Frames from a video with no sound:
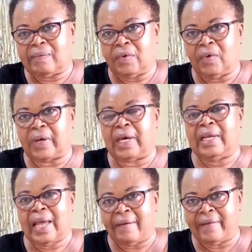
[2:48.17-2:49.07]
Okay, they
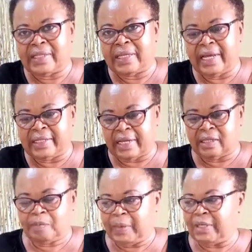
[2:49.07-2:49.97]
are raising agents.
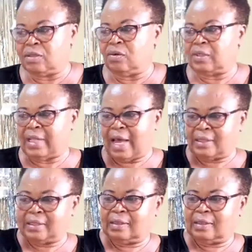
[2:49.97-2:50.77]
Please note that.